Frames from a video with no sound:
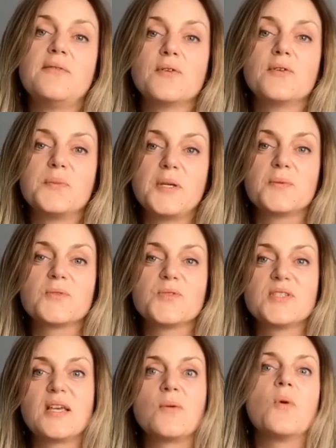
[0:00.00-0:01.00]
for people to
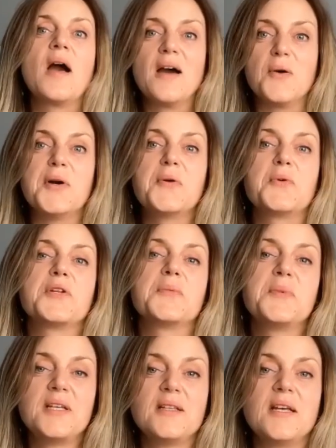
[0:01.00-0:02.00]
say, wow, I want to
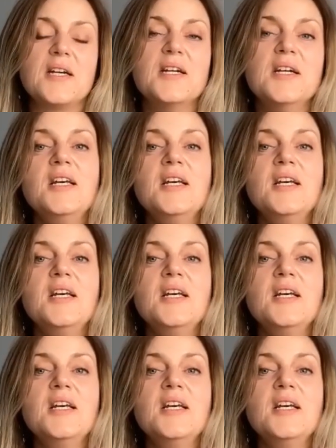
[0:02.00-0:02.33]
be there.